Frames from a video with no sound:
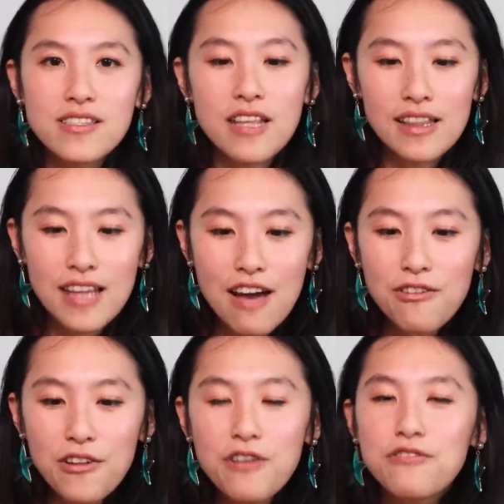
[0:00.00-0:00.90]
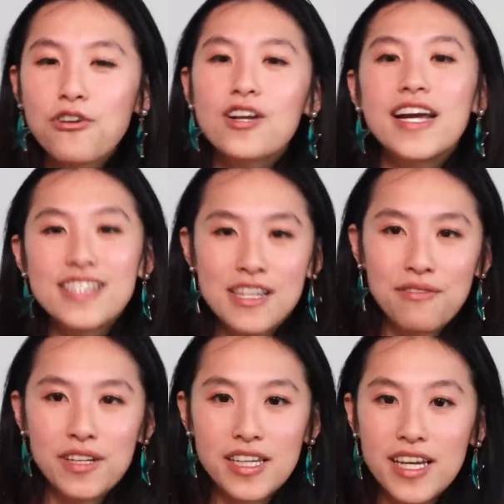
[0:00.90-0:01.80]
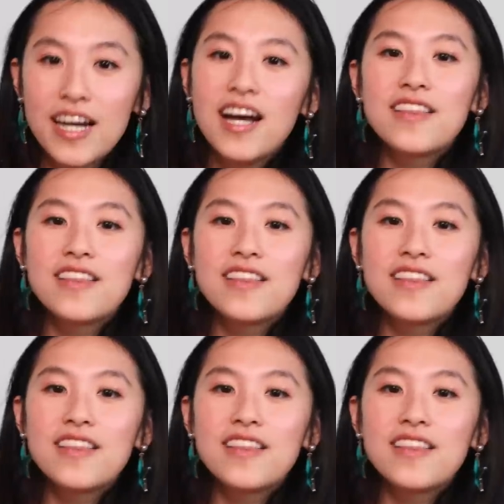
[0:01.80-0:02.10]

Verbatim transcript: the level of creativity